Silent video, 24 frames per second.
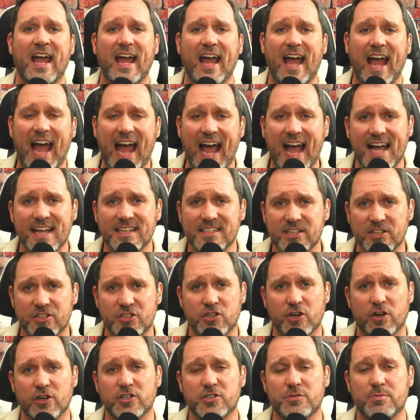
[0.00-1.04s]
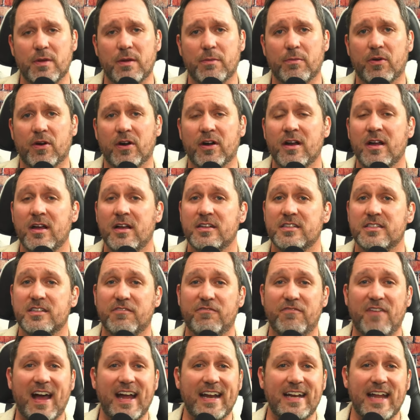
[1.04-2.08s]
as a church member to
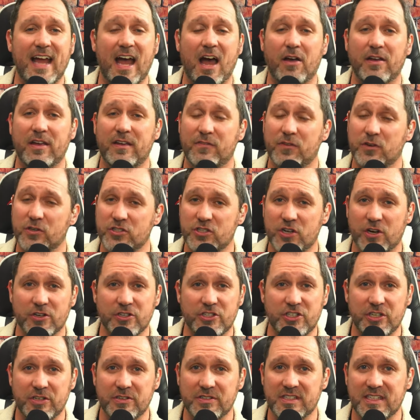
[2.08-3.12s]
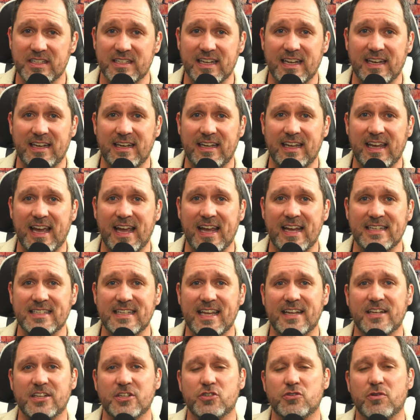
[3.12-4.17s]
find out if your church uses NDAs
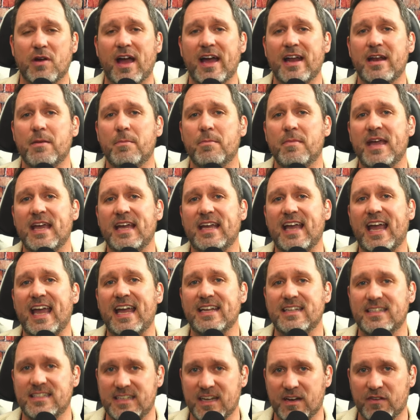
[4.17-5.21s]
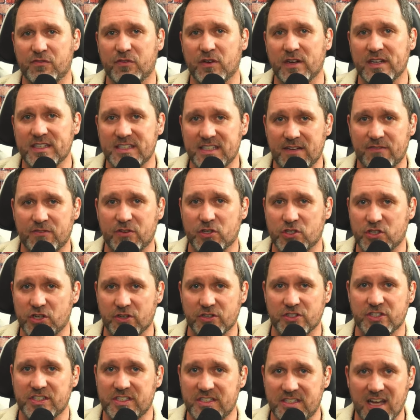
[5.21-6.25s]
and to try to make a difference if your
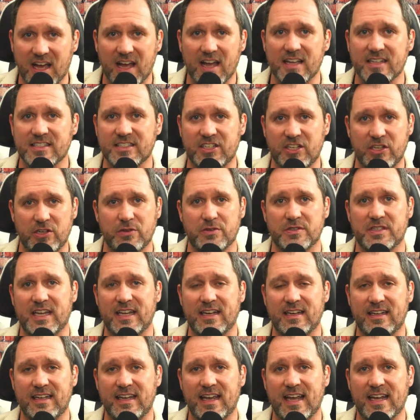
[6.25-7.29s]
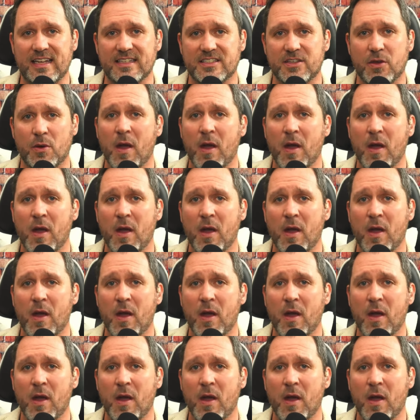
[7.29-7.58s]
church does use NDAs. So